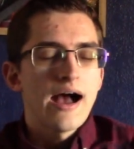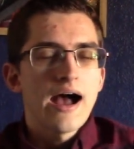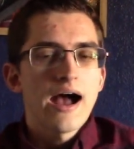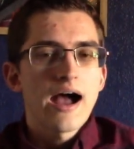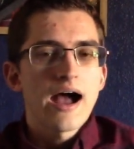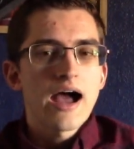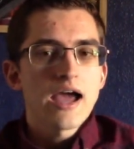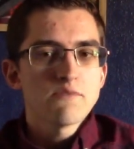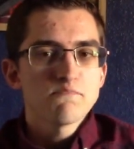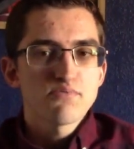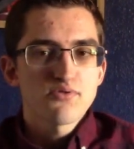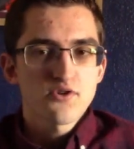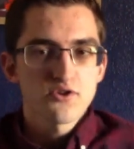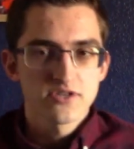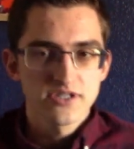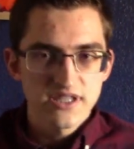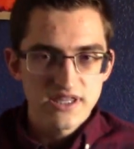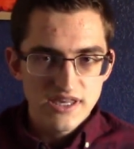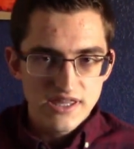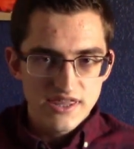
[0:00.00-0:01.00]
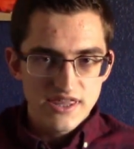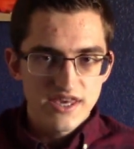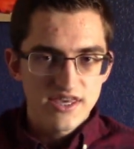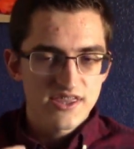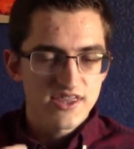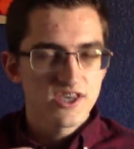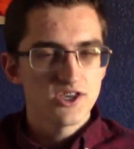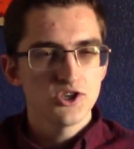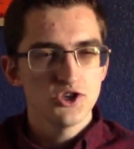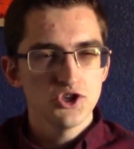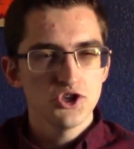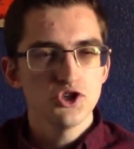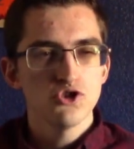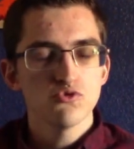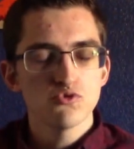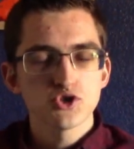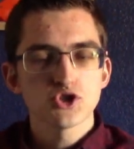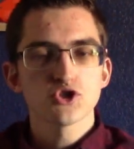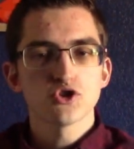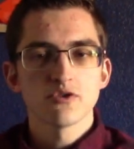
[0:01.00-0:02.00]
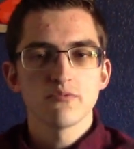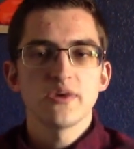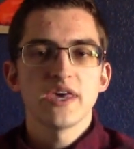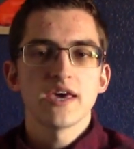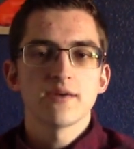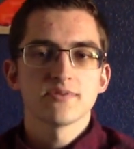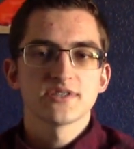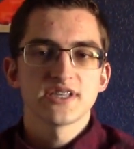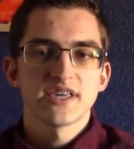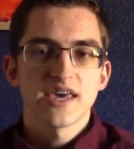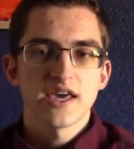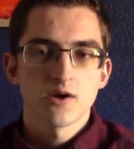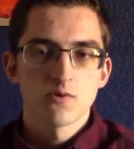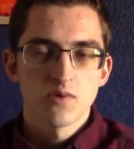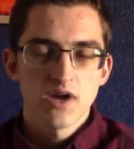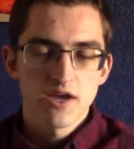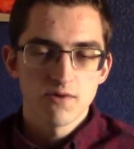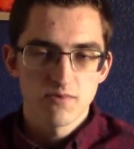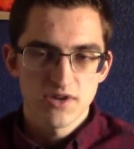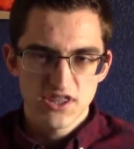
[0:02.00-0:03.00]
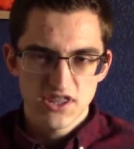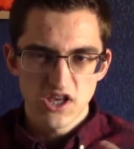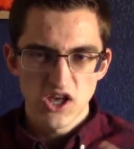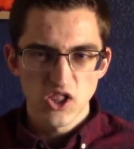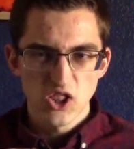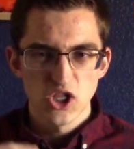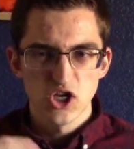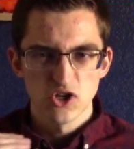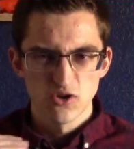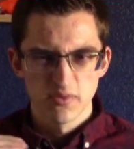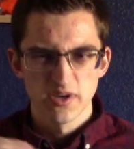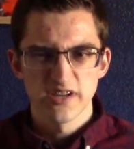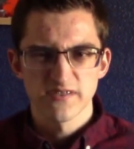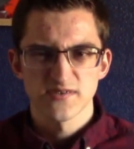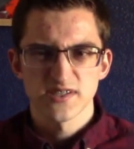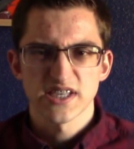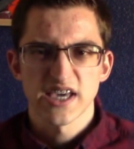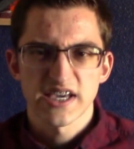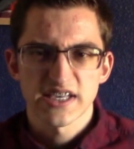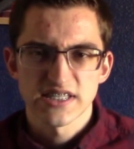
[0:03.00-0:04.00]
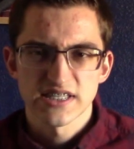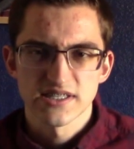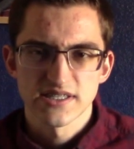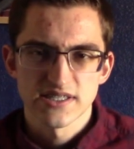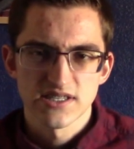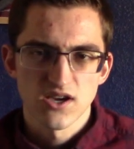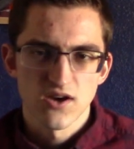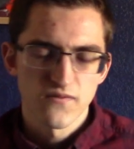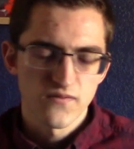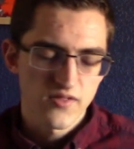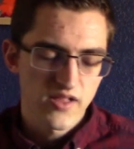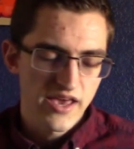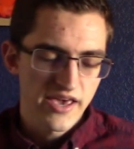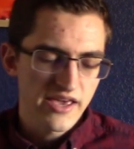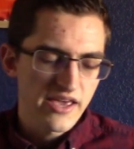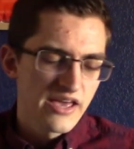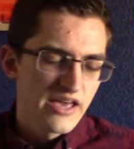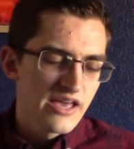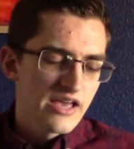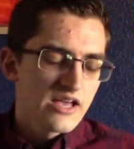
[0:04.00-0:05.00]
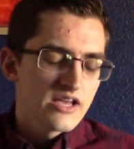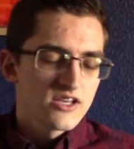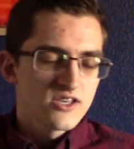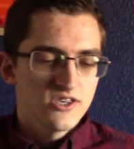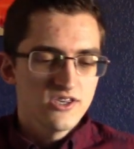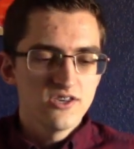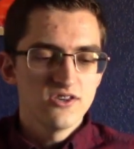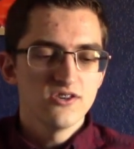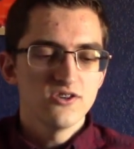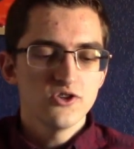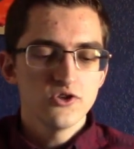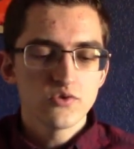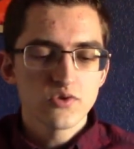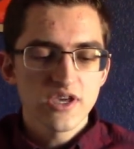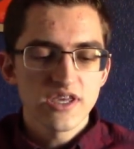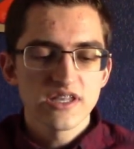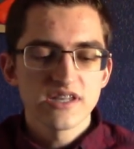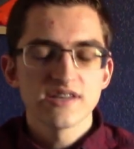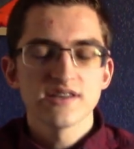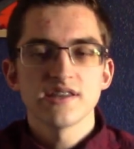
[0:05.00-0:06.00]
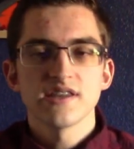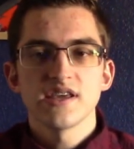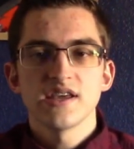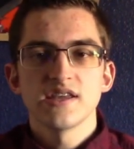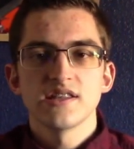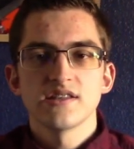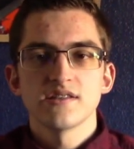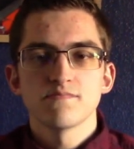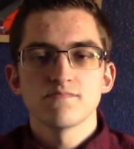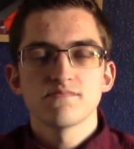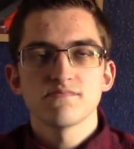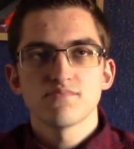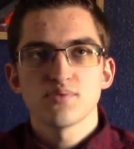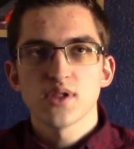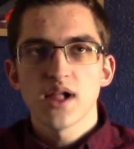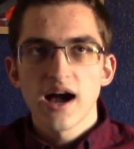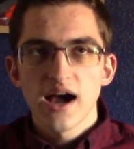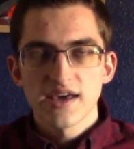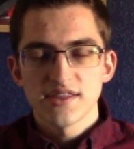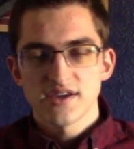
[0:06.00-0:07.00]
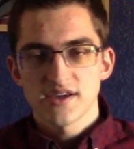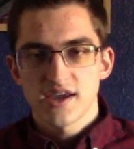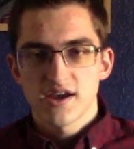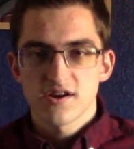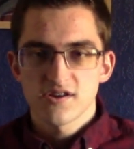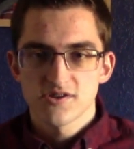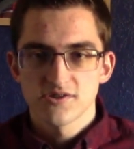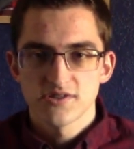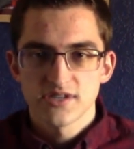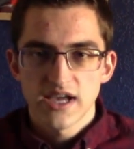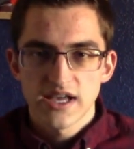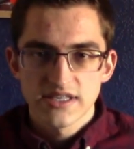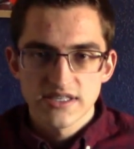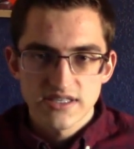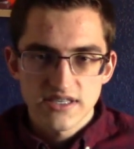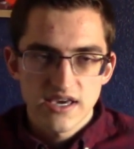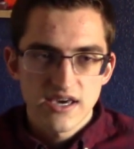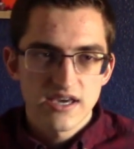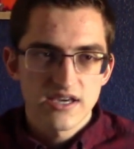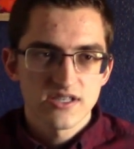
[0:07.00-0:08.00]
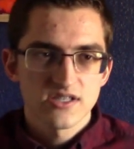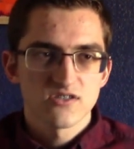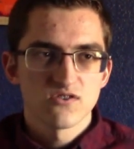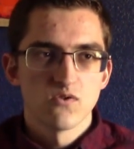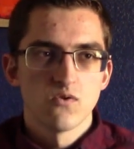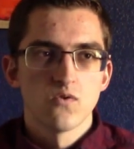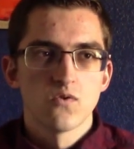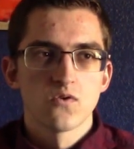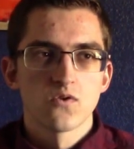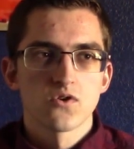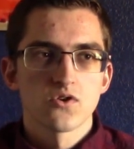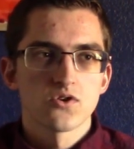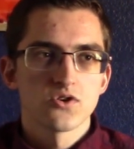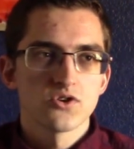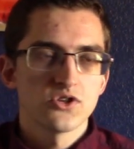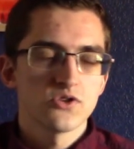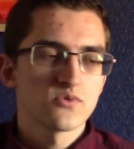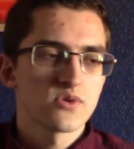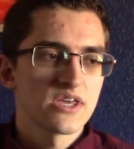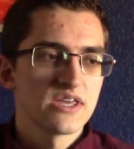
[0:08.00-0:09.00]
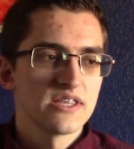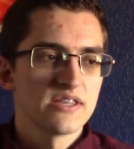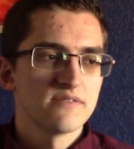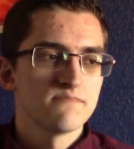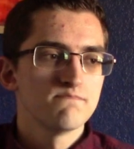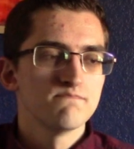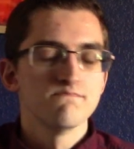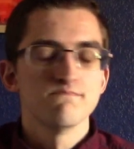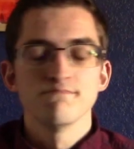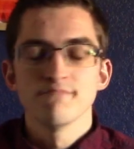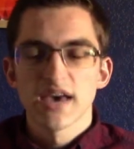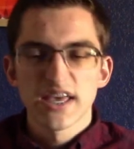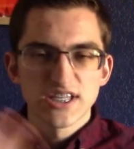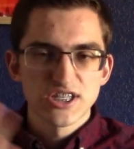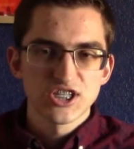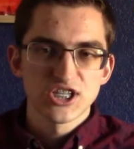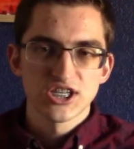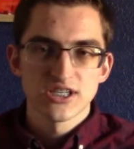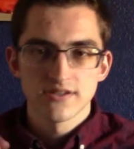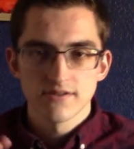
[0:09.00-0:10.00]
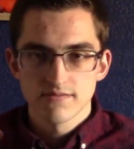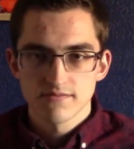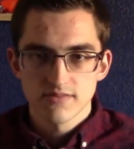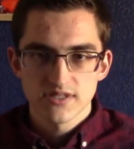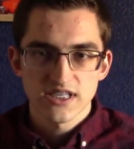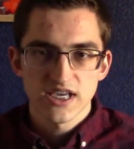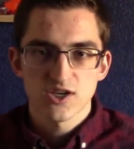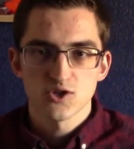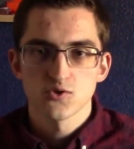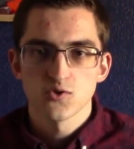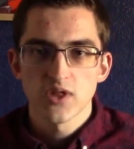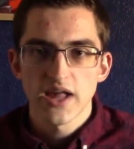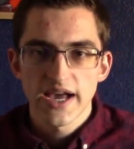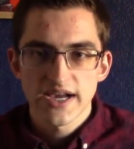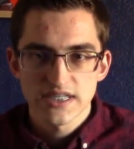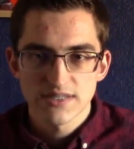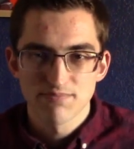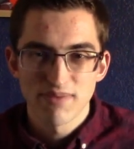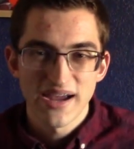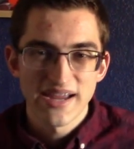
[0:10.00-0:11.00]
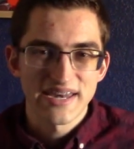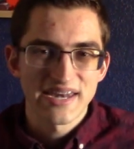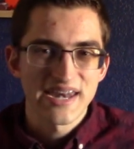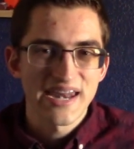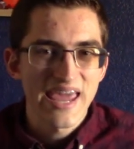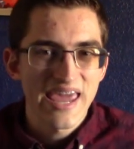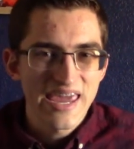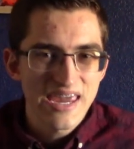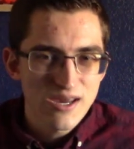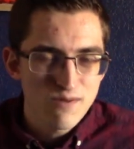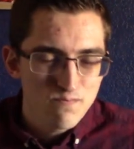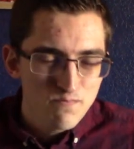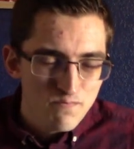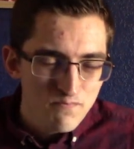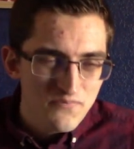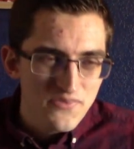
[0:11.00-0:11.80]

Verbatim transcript: I personally think that you should be able to get away with a little bit of sex and stuff. Like, you can imply that characters had sex, or you can mention sexual acts by name,